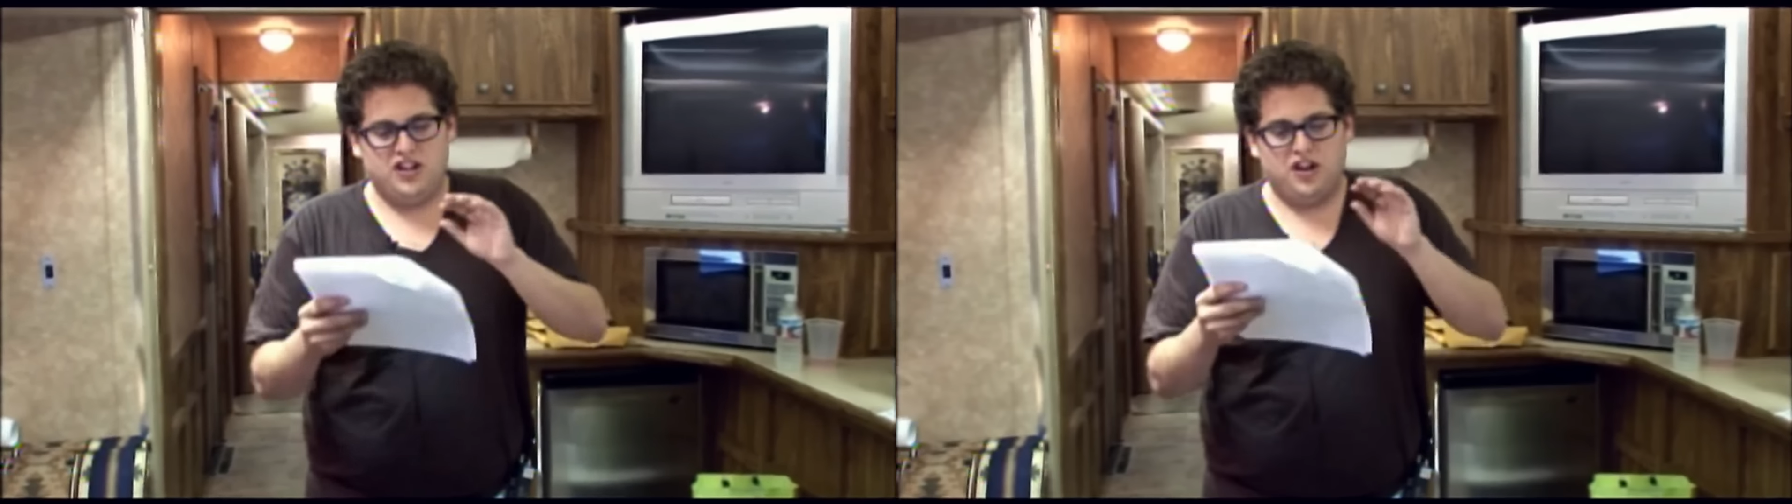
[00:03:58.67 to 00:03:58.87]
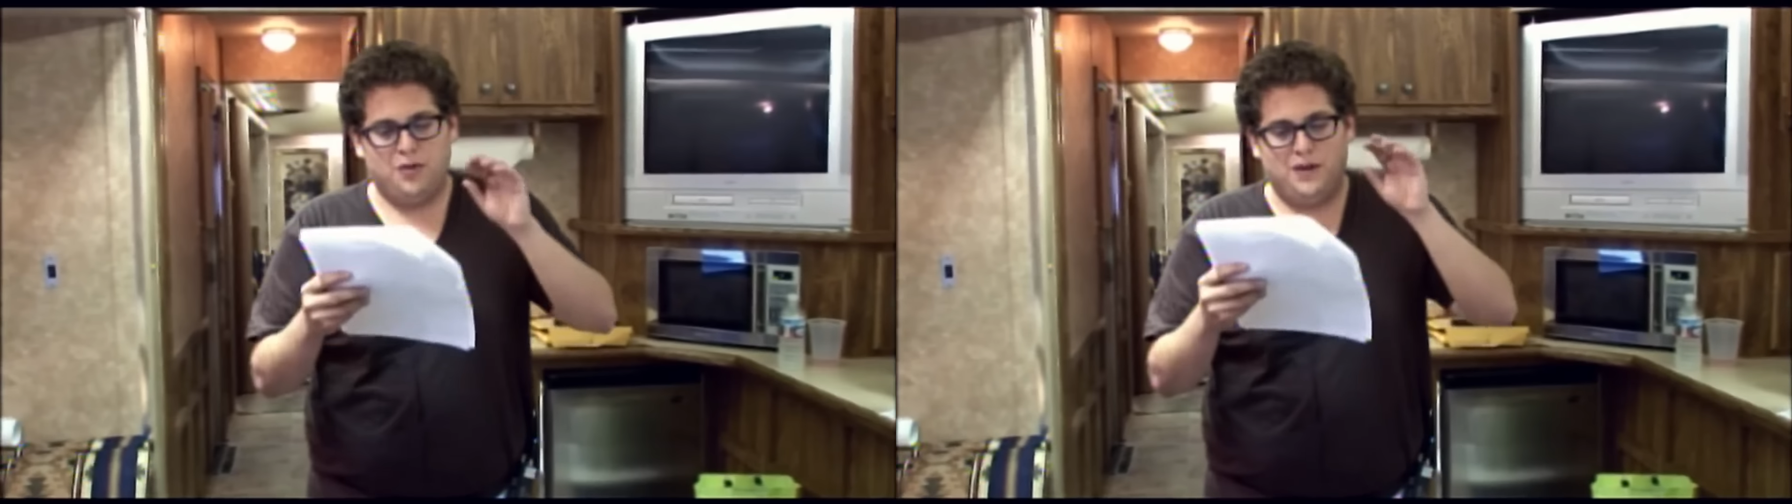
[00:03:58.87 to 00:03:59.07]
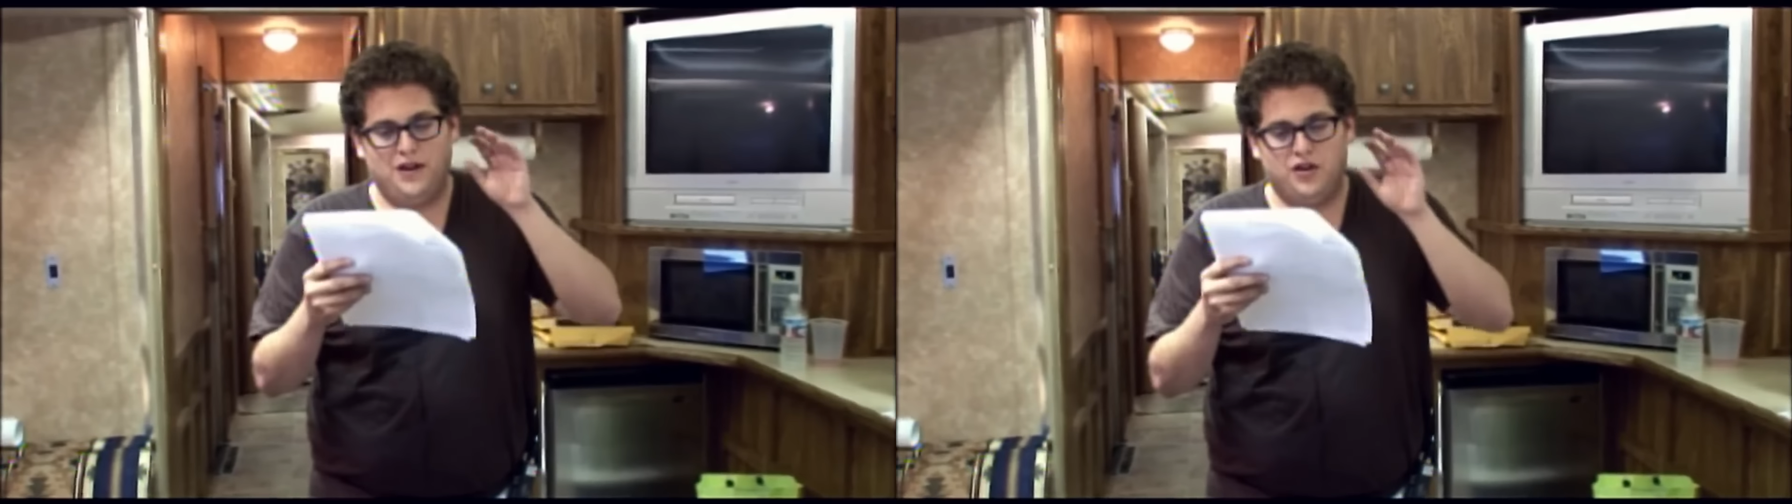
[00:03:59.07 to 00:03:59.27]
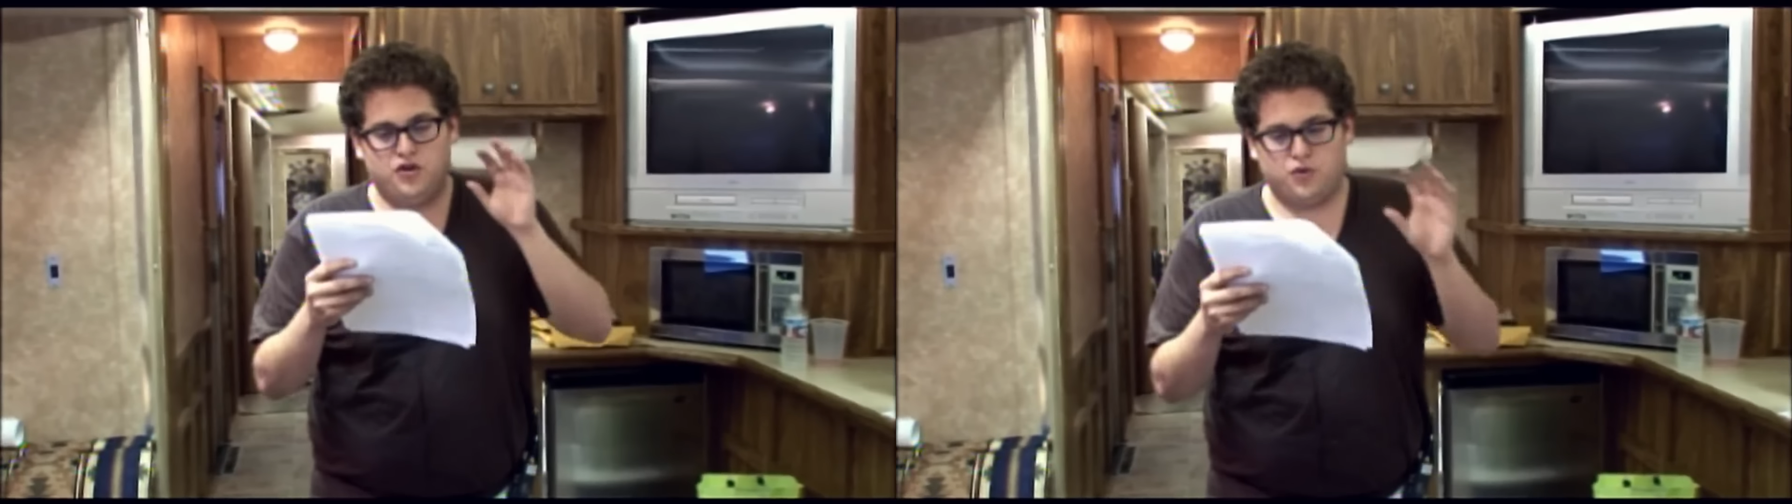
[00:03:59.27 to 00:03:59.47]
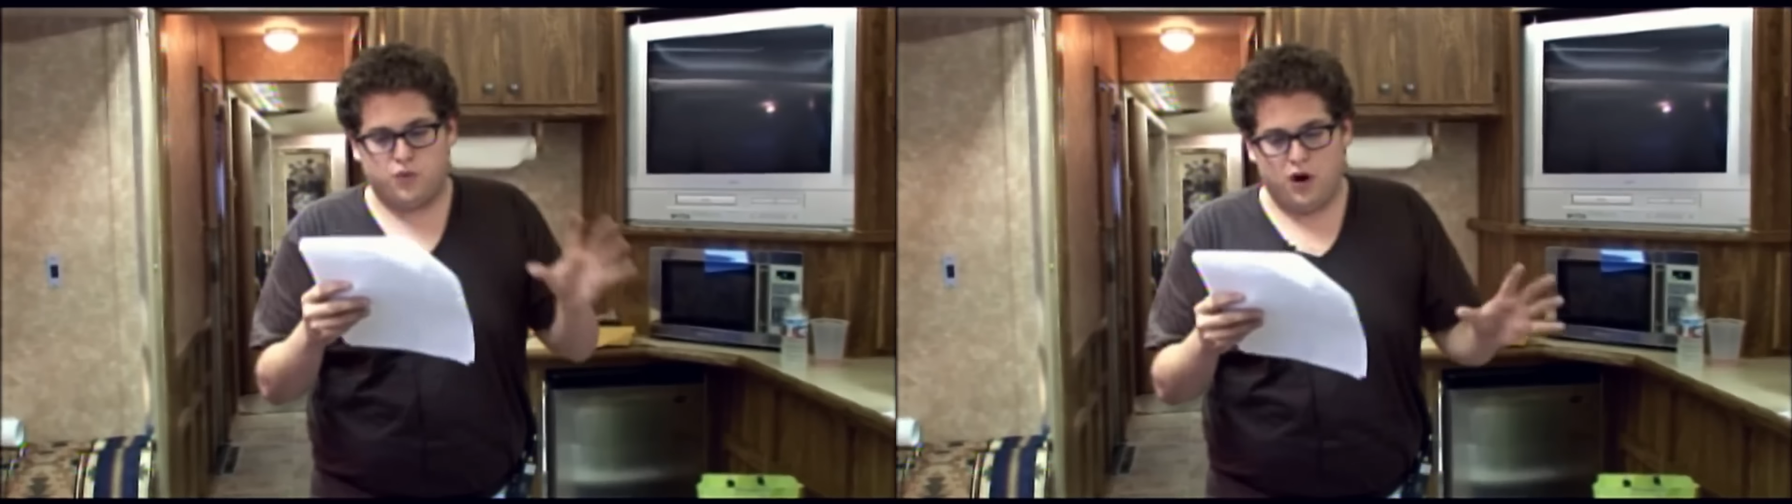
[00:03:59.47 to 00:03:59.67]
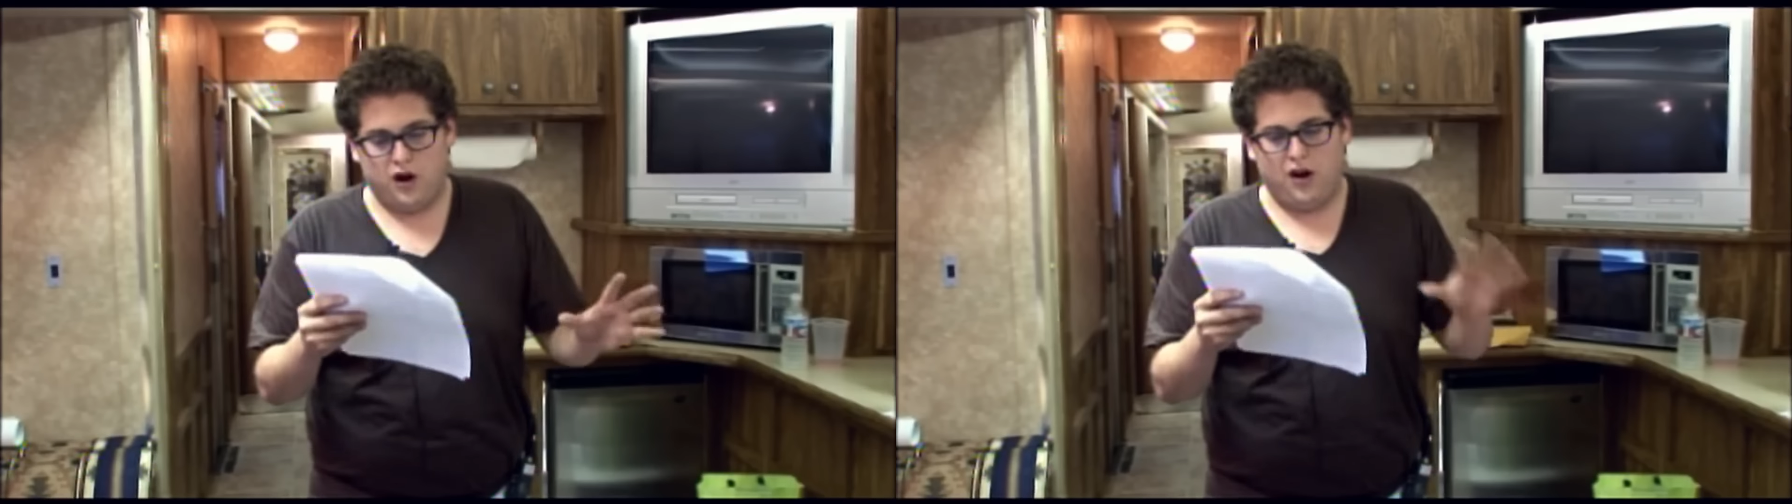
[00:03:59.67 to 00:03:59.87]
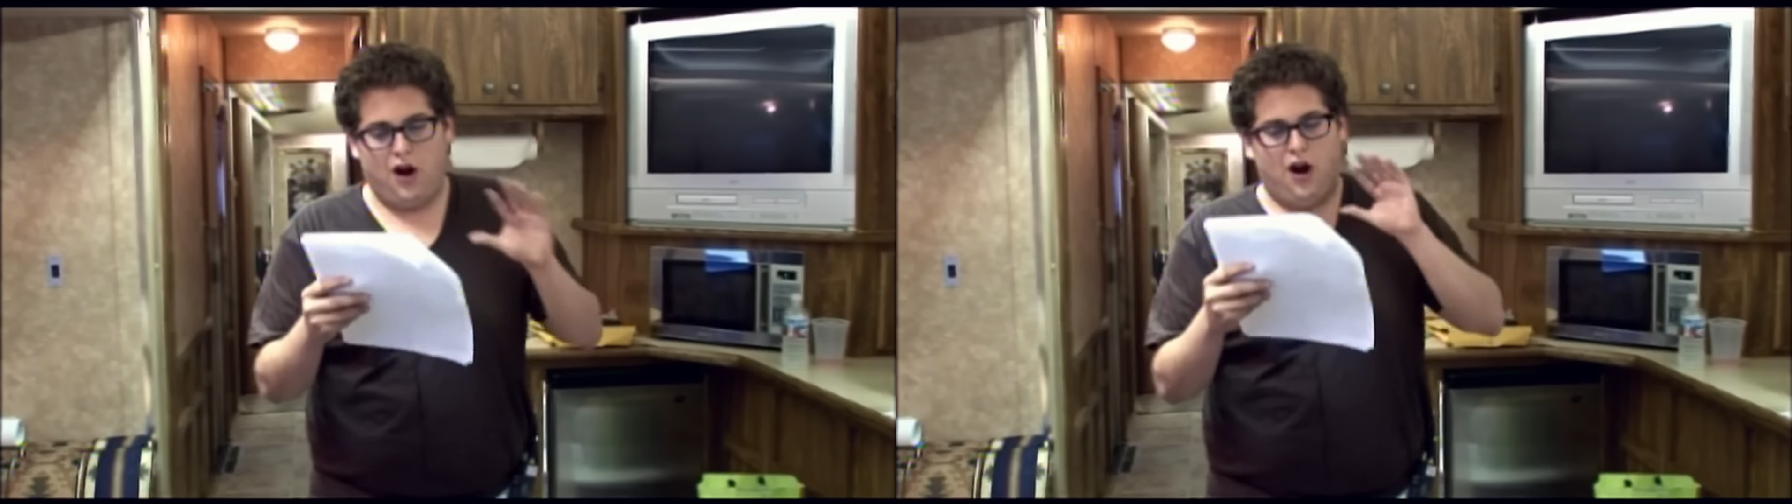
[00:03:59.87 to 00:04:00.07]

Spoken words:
She's gonna be drunk